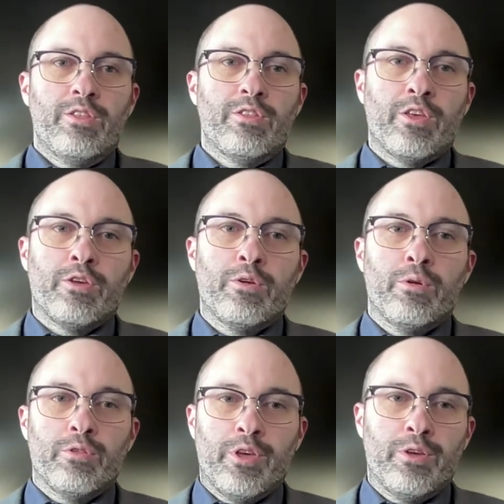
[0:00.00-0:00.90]
Thank you,
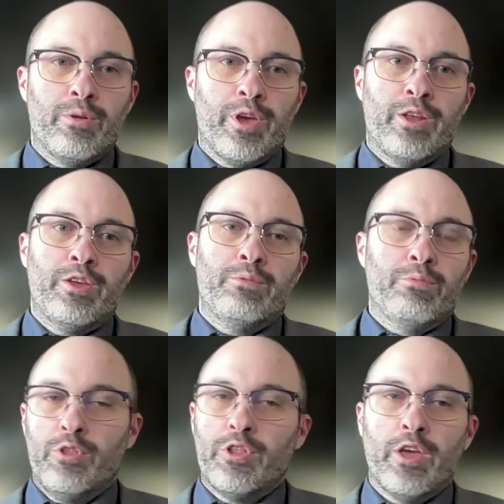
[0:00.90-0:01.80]
Katie.
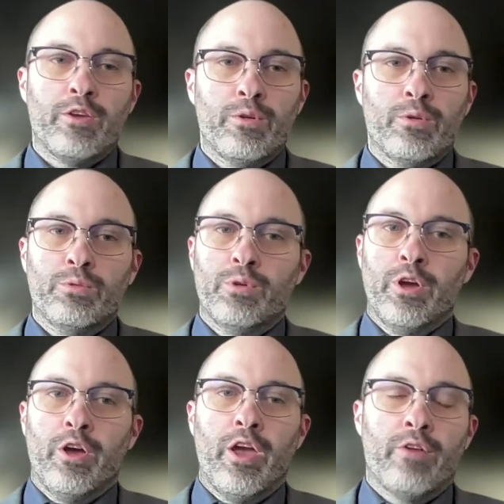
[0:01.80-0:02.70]
Thank
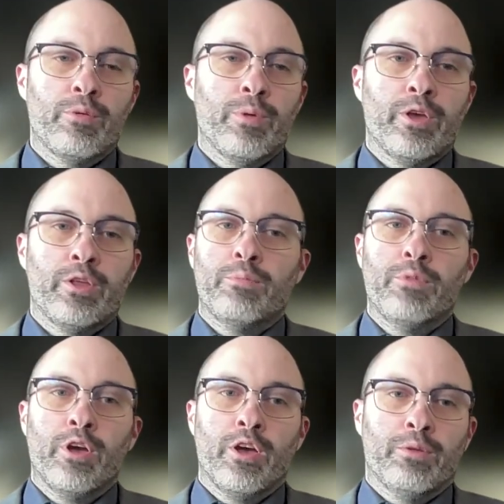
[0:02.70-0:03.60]
you, everybody,
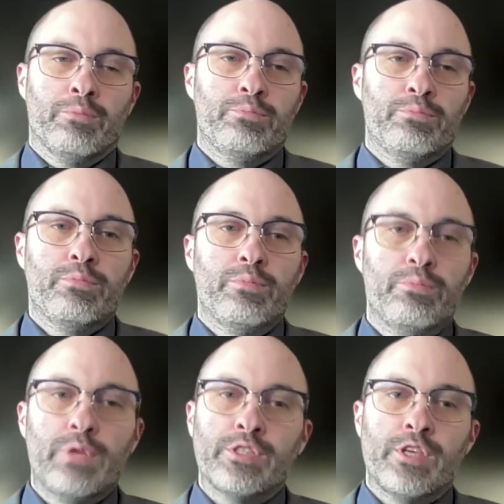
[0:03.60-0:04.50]
the
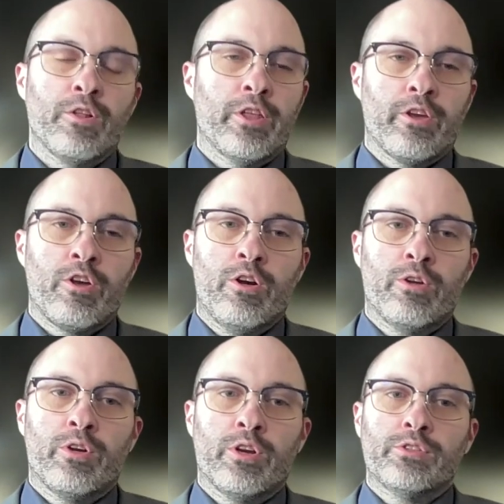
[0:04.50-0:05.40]
BC Hellenic
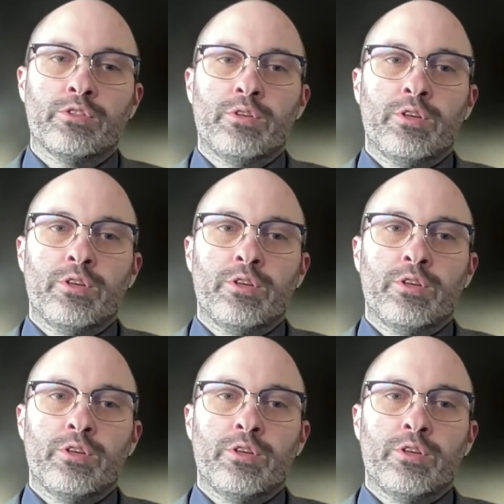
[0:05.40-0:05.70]
Congress,